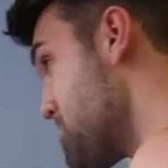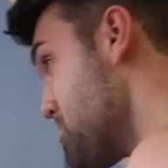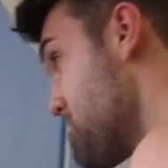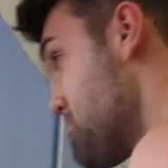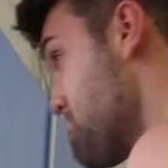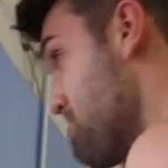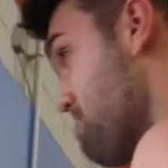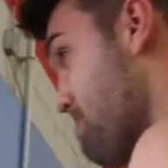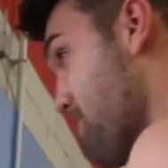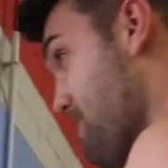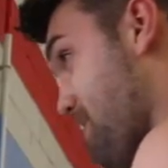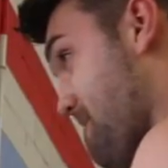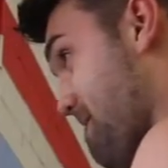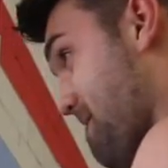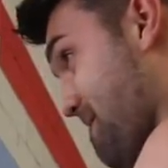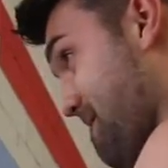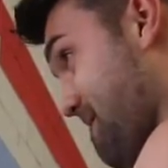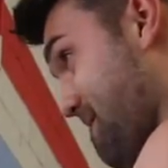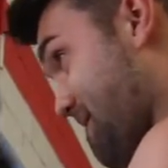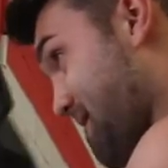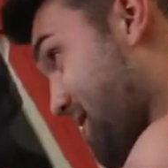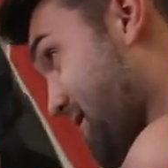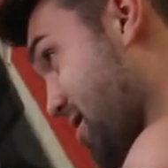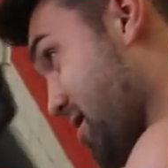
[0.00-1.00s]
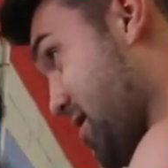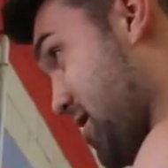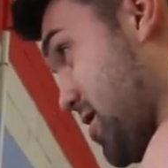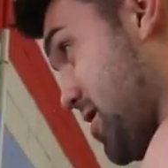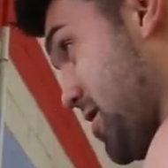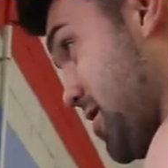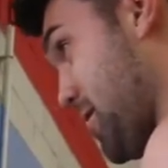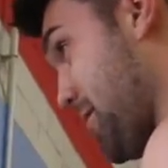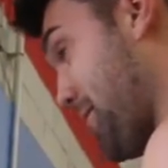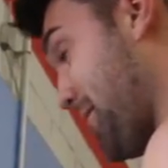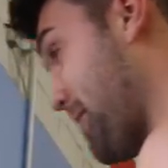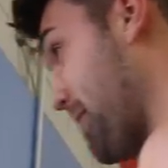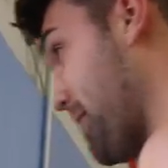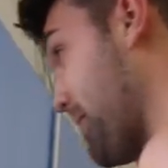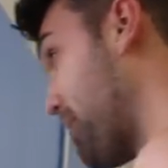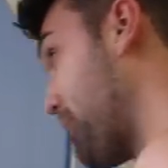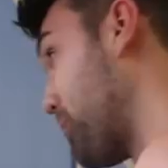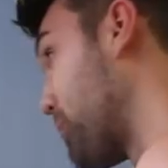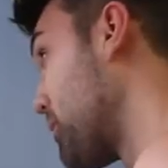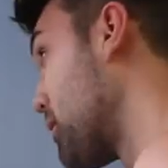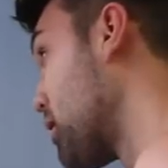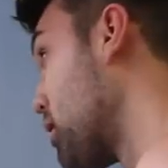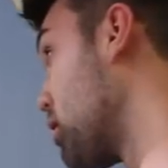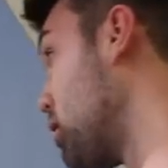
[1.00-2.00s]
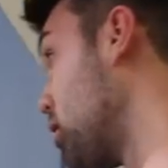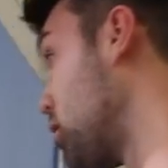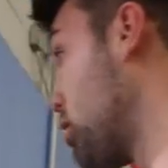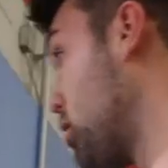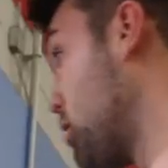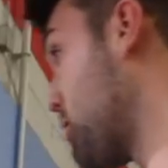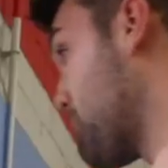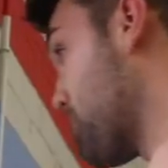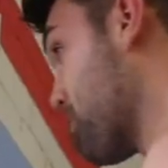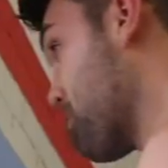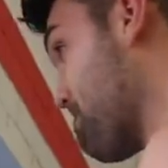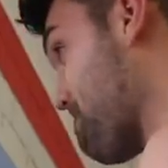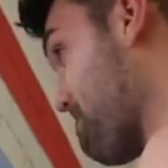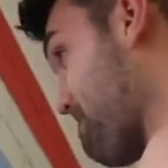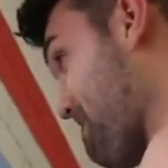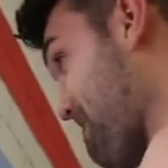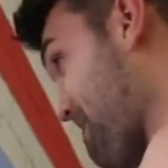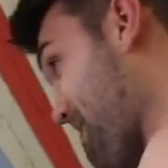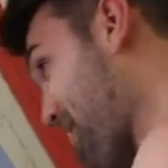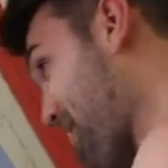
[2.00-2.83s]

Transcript: Coldplay, bands in my G-Star.